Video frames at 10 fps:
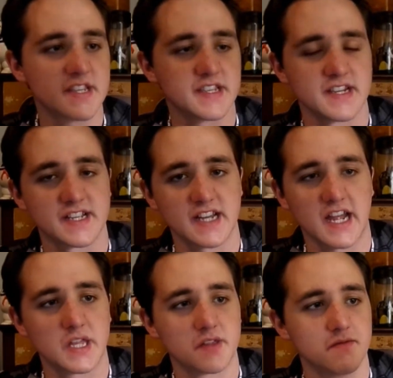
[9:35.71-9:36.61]
isn't
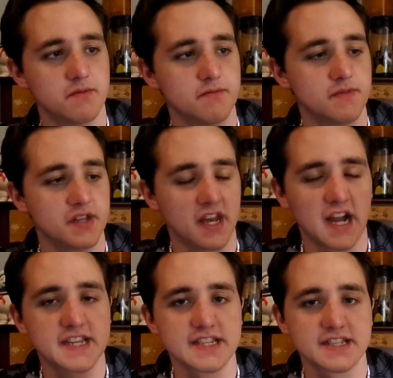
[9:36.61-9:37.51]
exactly the
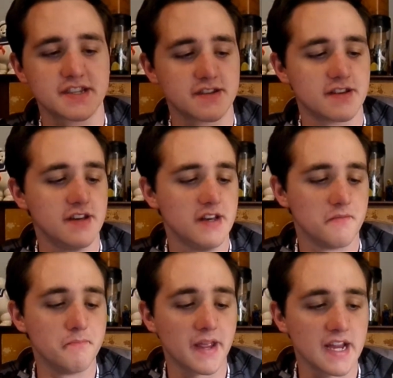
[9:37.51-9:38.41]
nicest
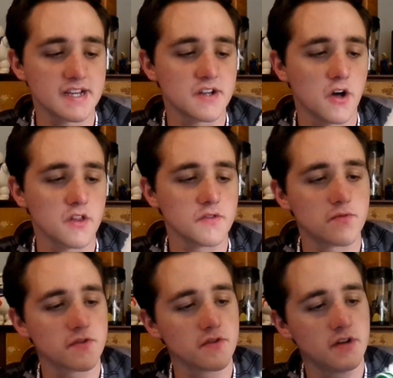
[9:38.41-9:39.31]
made doll in the
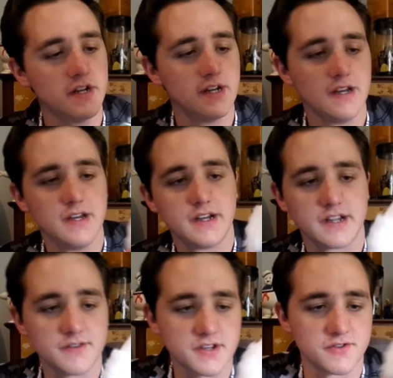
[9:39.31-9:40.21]
world.
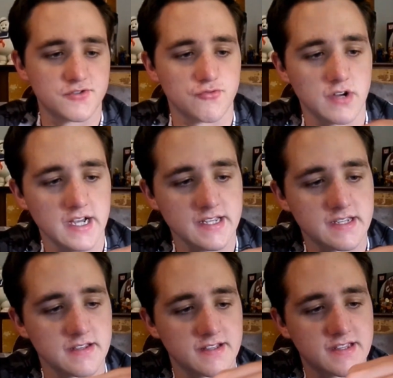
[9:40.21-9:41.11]
Here's her
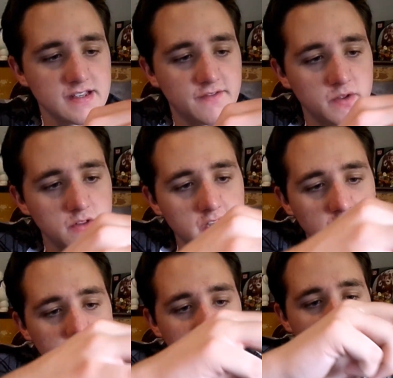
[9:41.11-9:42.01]
dress. If you look
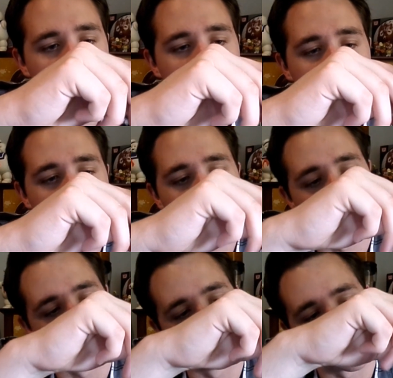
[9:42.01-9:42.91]
underneath
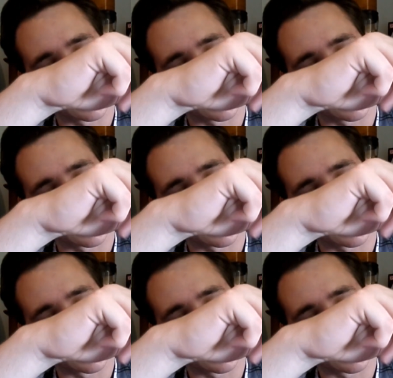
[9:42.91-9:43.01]
their like